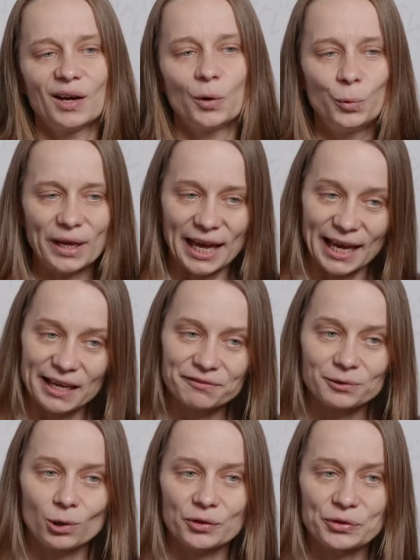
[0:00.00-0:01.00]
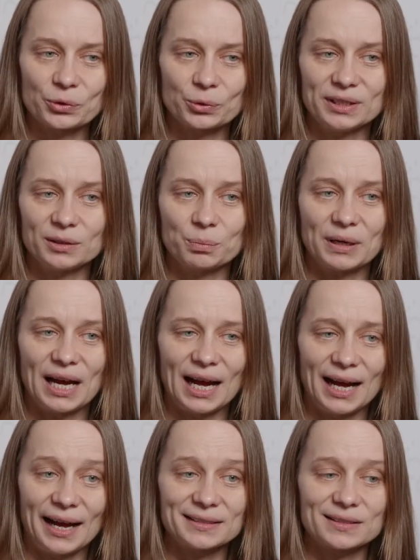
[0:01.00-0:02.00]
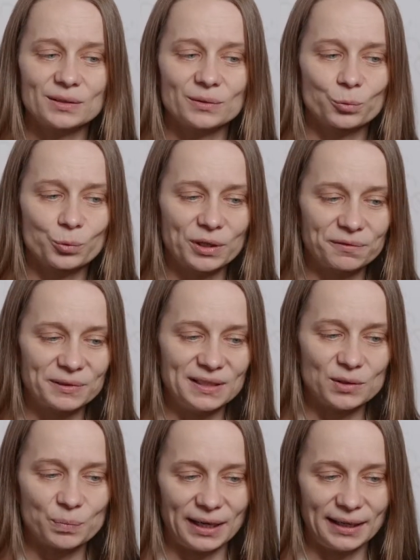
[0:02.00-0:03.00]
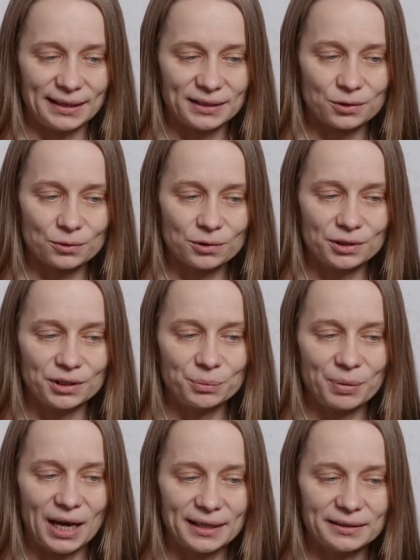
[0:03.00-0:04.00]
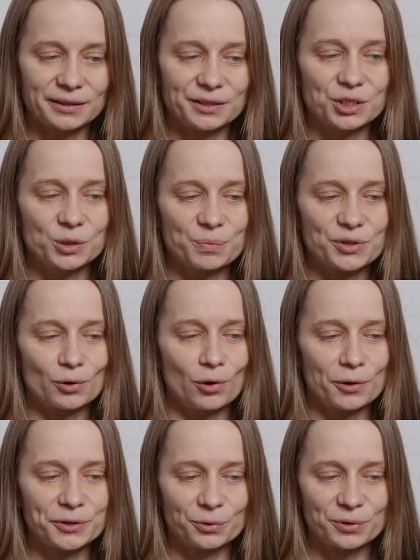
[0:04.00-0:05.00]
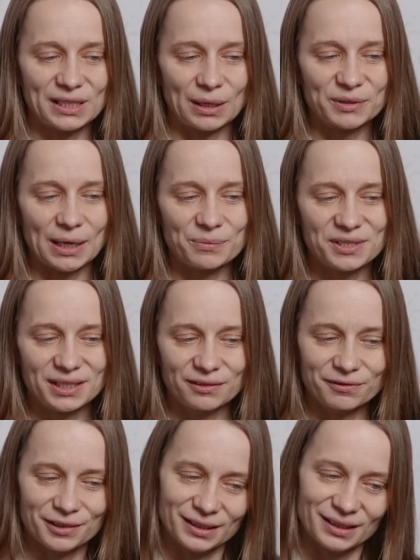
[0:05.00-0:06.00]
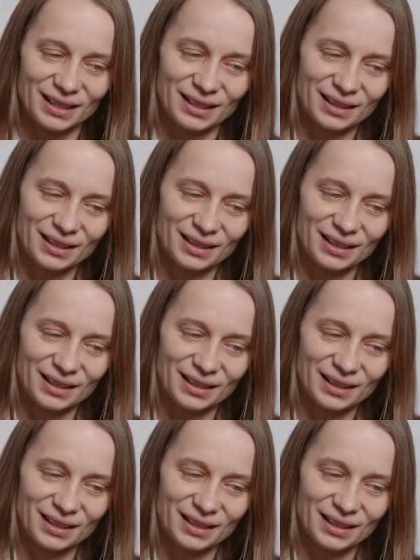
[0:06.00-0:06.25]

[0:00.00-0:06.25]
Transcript: We have also in the past with these bilateral partnerships also sometimes given